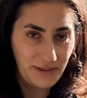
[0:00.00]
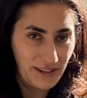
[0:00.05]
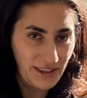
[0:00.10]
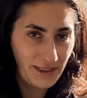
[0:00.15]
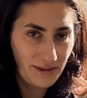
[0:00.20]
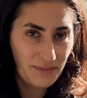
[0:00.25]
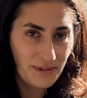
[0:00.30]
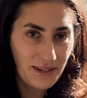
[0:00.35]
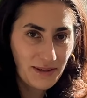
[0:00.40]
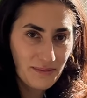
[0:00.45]

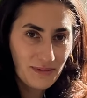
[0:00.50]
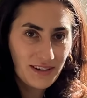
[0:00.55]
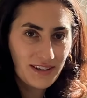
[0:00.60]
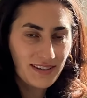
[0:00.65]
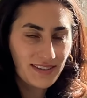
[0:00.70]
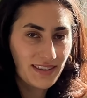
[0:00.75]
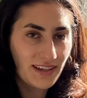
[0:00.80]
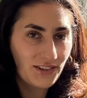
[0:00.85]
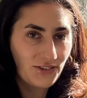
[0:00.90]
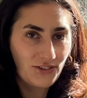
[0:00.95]
with me
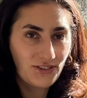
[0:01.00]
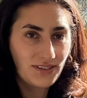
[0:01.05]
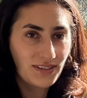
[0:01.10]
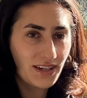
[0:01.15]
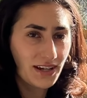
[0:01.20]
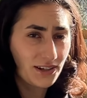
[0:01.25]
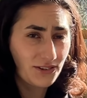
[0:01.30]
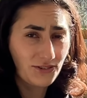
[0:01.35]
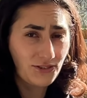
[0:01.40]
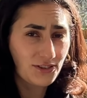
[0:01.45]
because that's just
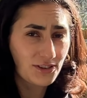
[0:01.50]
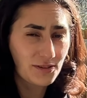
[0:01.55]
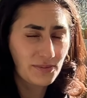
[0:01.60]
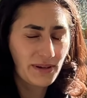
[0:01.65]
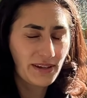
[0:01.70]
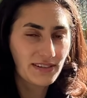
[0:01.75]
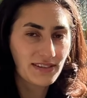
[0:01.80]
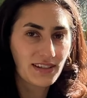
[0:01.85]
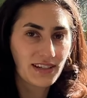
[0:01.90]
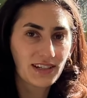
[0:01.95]
extra
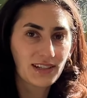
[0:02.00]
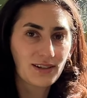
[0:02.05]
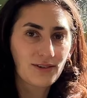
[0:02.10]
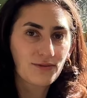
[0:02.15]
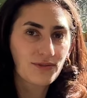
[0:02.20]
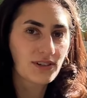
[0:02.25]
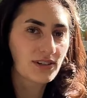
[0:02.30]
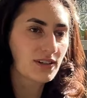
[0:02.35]
space taken up for